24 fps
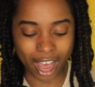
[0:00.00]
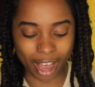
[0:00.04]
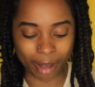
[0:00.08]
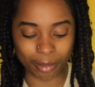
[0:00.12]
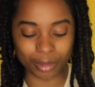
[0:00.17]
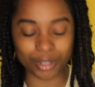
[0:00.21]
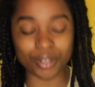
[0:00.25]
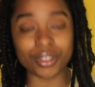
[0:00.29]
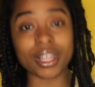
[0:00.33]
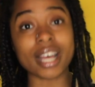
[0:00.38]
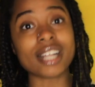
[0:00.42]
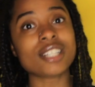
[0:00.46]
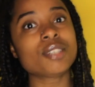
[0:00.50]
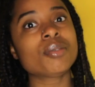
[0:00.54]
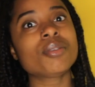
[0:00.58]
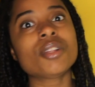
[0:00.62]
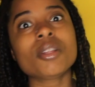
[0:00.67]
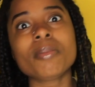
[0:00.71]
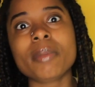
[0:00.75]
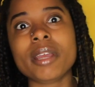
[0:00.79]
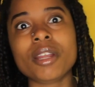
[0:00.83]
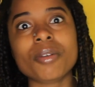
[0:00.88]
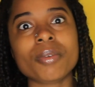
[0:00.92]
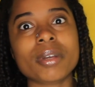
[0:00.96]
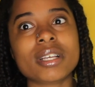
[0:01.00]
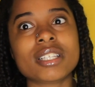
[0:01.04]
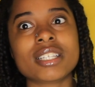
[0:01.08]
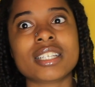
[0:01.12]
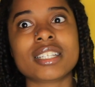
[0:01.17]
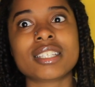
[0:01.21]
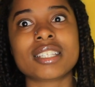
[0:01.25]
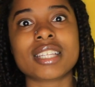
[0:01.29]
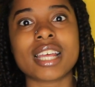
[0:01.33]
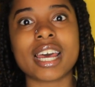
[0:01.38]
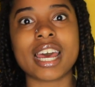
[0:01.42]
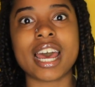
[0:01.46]
So that's one of the main
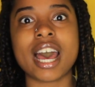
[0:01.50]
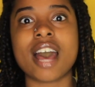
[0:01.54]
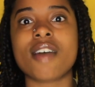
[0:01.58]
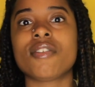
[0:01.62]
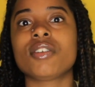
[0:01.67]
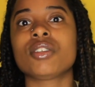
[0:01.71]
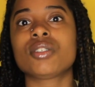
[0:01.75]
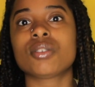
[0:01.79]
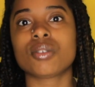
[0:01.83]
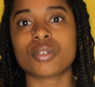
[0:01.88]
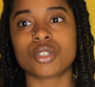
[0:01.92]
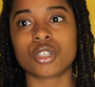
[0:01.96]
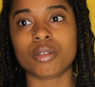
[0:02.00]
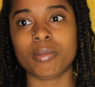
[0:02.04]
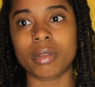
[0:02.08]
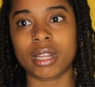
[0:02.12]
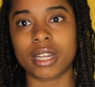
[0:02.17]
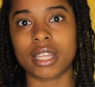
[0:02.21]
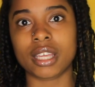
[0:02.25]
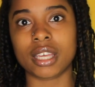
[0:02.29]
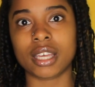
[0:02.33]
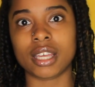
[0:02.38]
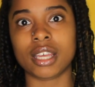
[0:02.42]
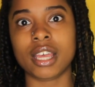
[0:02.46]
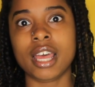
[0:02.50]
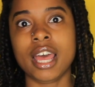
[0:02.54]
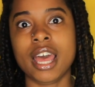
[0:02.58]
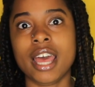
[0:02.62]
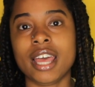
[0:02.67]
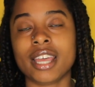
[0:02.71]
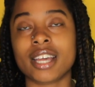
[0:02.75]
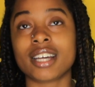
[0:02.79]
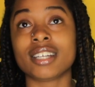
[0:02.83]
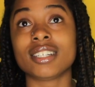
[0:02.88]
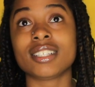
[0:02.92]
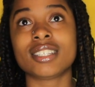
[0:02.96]
reasons that having social media
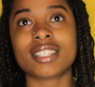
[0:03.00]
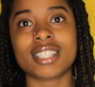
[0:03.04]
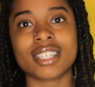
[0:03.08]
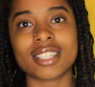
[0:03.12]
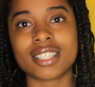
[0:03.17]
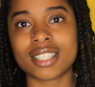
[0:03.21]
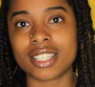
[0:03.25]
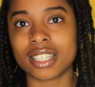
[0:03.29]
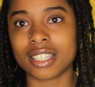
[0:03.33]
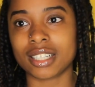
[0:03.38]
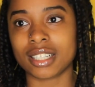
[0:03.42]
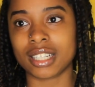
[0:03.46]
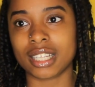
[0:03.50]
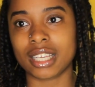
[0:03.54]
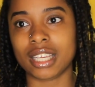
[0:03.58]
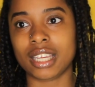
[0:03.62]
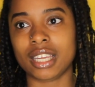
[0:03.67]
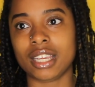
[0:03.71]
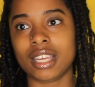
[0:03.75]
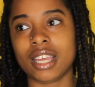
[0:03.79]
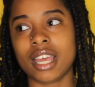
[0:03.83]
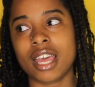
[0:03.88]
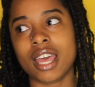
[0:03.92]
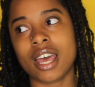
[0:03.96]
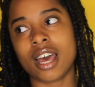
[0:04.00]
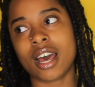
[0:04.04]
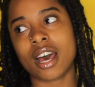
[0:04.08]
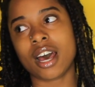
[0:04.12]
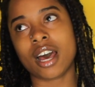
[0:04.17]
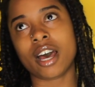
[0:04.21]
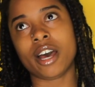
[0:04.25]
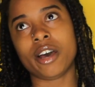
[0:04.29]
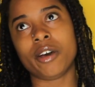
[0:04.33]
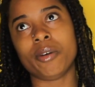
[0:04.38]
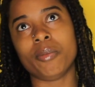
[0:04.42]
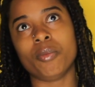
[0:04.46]
consistently
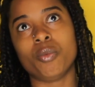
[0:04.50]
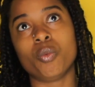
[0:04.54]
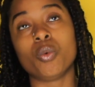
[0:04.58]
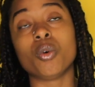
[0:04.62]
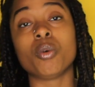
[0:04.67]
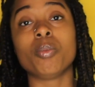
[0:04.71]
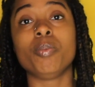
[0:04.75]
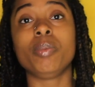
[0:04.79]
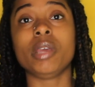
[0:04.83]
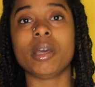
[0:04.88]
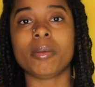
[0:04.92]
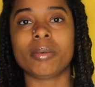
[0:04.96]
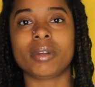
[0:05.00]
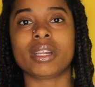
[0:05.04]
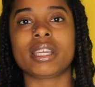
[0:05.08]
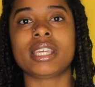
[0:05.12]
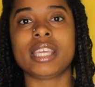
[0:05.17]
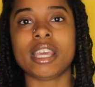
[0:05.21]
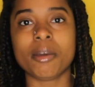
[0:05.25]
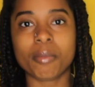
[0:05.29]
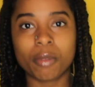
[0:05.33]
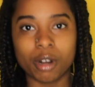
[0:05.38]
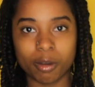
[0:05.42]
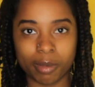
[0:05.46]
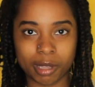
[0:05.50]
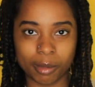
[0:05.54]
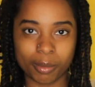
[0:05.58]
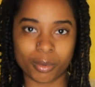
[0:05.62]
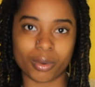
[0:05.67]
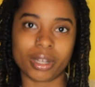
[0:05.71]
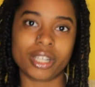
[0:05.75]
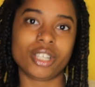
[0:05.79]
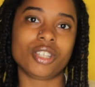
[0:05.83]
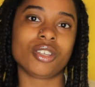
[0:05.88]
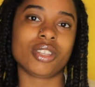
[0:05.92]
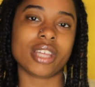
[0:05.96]
will be able to get more people
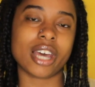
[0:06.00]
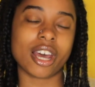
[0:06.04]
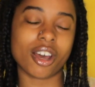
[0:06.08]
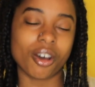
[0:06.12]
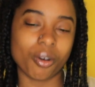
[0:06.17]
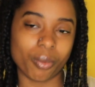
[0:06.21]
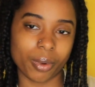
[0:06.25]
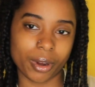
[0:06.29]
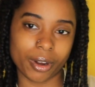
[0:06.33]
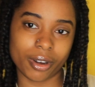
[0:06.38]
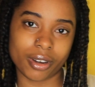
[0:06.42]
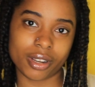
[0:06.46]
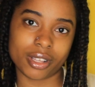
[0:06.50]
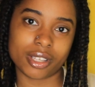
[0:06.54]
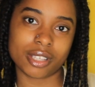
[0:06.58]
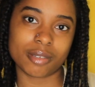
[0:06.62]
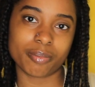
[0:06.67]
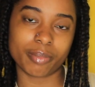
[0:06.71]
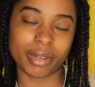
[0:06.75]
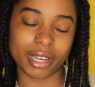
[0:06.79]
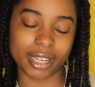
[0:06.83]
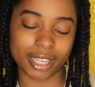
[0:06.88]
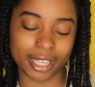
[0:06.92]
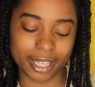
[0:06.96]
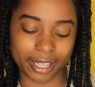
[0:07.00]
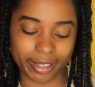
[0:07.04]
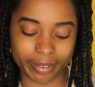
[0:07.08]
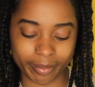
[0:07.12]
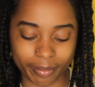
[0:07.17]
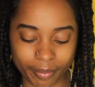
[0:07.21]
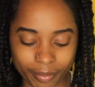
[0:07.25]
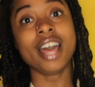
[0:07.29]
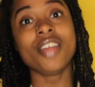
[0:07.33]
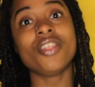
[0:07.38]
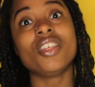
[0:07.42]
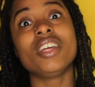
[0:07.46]
into that awareness bucket.
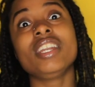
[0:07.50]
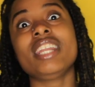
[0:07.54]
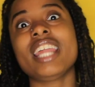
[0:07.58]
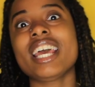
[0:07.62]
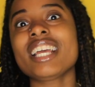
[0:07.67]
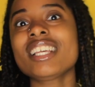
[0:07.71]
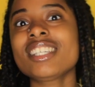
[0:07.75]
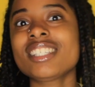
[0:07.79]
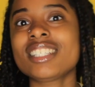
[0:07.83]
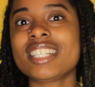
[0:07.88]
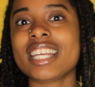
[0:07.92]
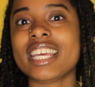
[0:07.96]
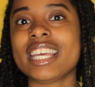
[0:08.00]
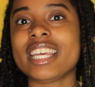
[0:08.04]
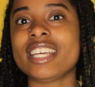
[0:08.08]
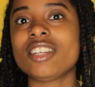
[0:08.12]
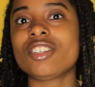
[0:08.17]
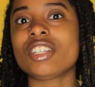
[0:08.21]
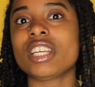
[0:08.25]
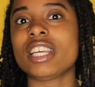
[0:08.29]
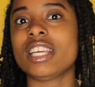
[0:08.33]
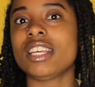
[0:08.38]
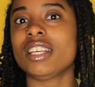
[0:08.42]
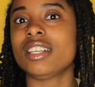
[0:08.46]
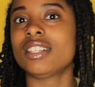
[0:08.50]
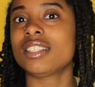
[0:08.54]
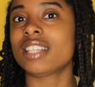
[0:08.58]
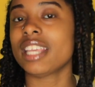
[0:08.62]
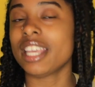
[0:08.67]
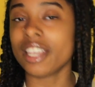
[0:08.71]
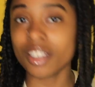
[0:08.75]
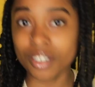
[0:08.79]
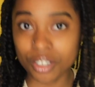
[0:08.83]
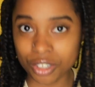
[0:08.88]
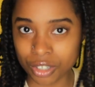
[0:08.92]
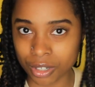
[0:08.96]
The next stage is
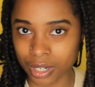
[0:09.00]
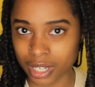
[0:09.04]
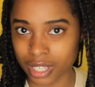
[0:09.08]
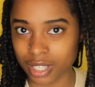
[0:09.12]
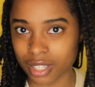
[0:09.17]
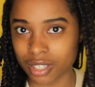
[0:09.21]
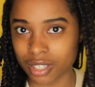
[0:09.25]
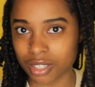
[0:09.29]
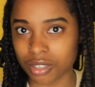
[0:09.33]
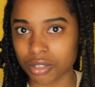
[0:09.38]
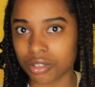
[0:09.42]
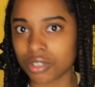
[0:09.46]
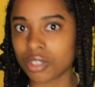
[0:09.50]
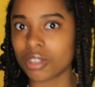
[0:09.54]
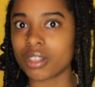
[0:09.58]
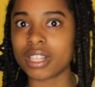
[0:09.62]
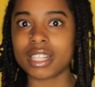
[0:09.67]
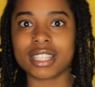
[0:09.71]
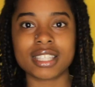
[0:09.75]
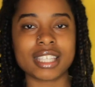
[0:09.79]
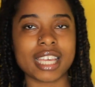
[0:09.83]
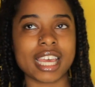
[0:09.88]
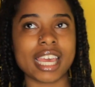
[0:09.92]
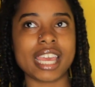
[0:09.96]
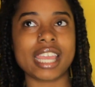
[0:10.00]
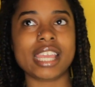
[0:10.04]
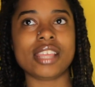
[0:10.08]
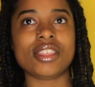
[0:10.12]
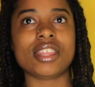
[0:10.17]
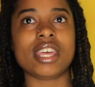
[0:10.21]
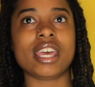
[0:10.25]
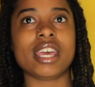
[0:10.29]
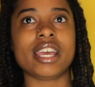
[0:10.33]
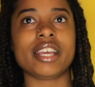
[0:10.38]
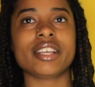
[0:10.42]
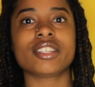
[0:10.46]
interest. So let's say
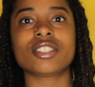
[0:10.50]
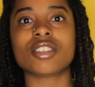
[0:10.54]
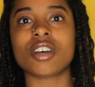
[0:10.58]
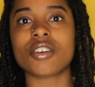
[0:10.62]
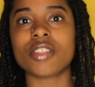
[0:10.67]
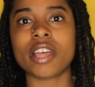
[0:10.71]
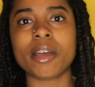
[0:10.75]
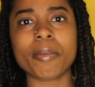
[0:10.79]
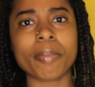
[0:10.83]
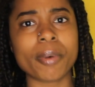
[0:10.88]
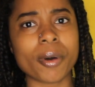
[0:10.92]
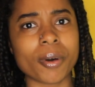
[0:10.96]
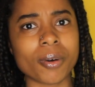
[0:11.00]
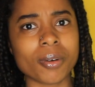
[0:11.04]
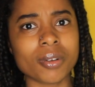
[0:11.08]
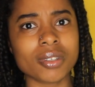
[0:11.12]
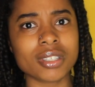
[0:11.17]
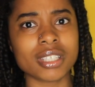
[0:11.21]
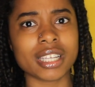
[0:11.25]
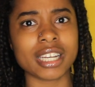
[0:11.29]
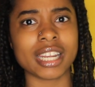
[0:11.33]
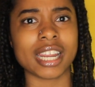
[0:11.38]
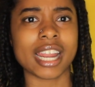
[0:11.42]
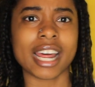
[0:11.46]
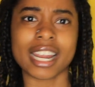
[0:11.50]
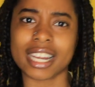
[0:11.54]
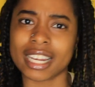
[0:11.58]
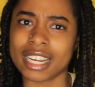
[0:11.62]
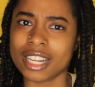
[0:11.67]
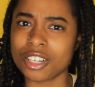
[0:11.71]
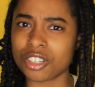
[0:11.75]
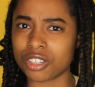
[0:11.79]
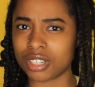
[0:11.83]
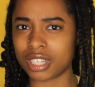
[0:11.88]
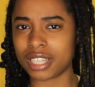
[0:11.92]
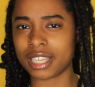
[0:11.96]
they saw that post and it had an
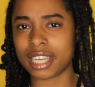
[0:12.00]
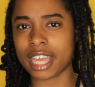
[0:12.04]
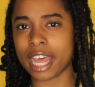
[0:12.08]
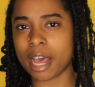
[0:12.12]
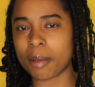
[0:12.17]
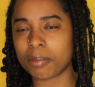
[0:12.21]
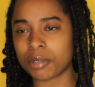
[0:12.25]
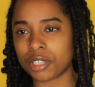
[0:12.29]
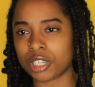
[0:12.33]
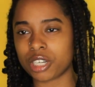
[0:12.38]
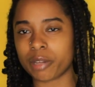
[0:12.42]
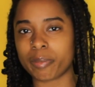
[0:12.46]
interesting caption